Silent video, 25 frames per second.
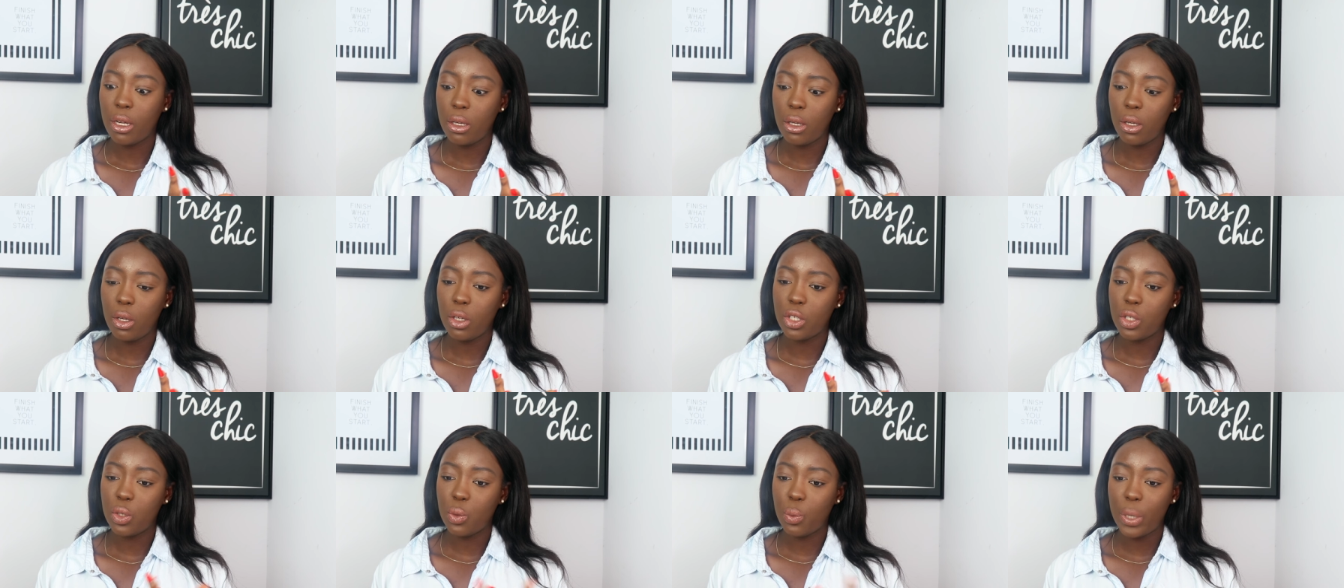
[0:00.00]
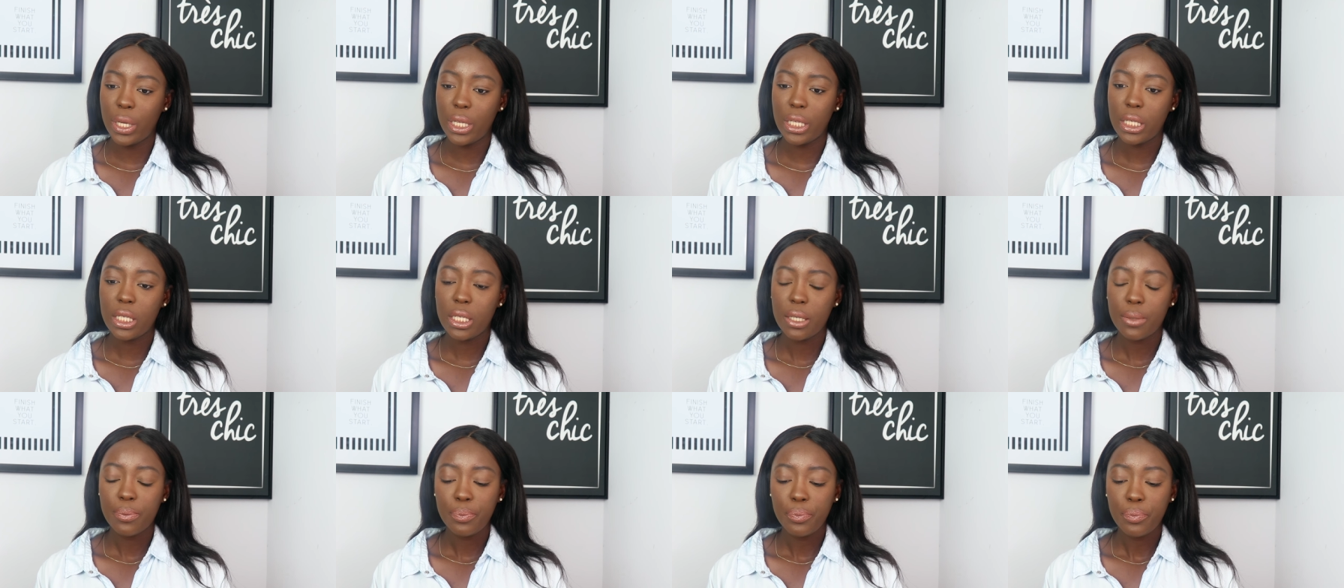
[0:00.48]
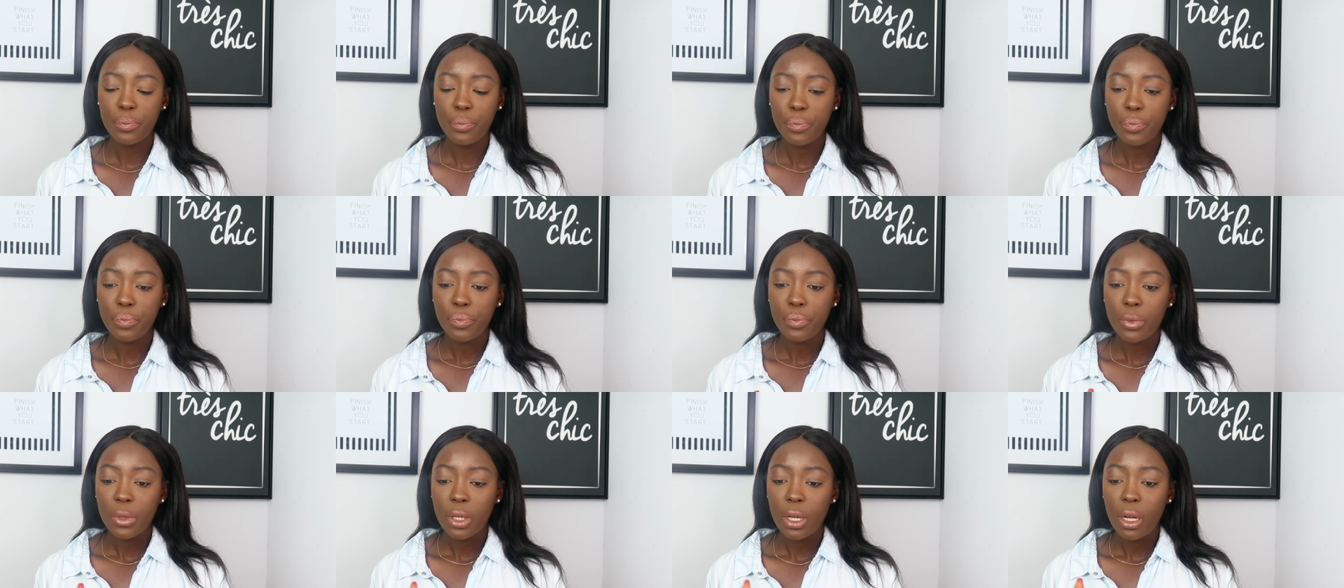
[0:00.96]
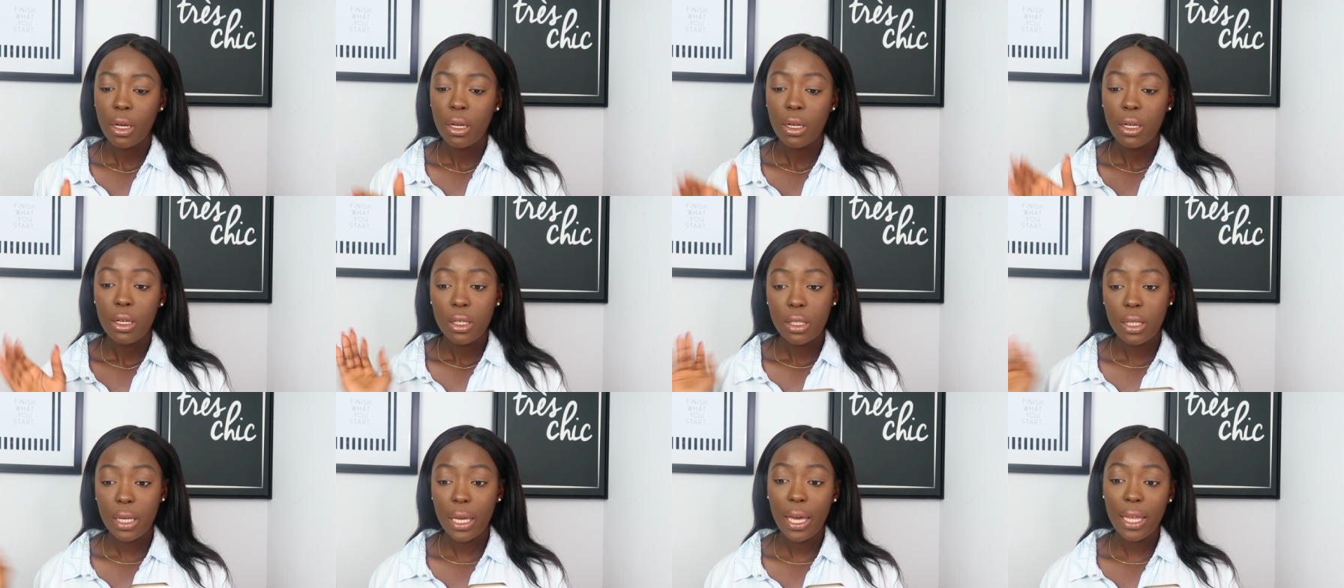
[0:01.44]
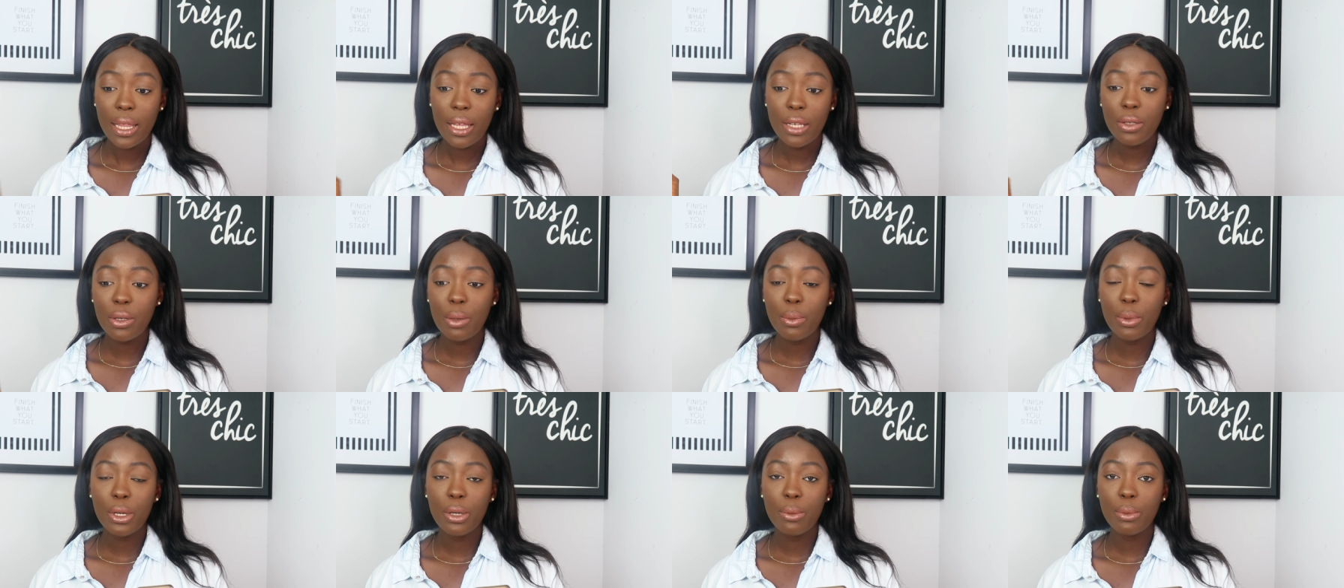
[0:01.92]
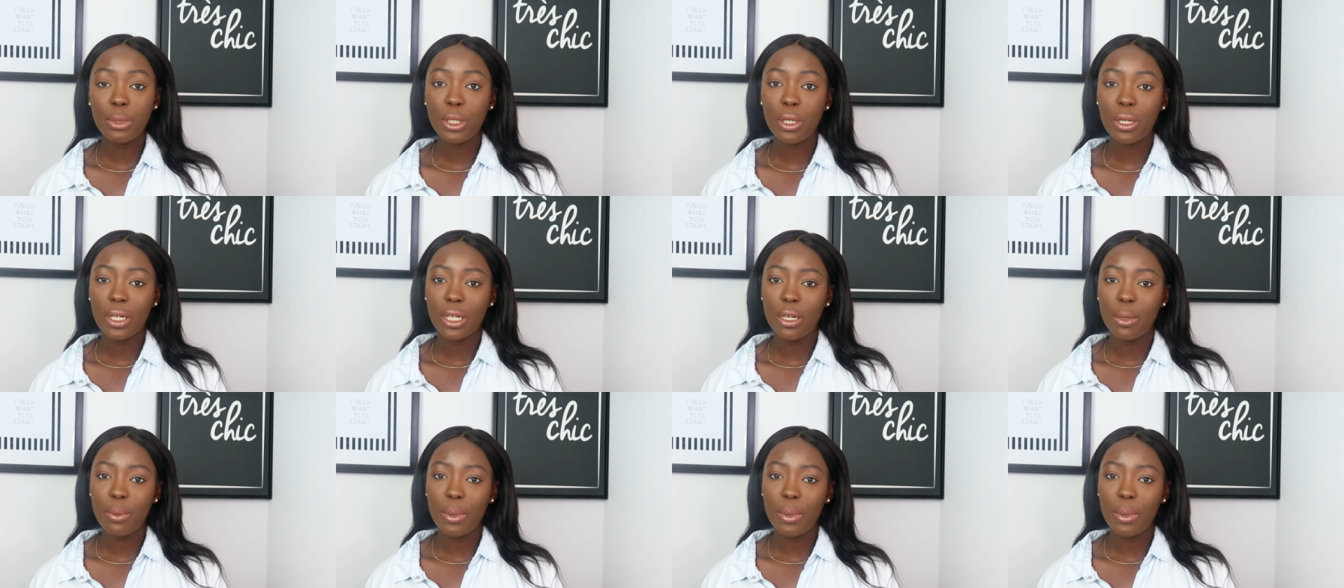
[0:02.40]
lost weight. So yeah, that's what I'm going to be talking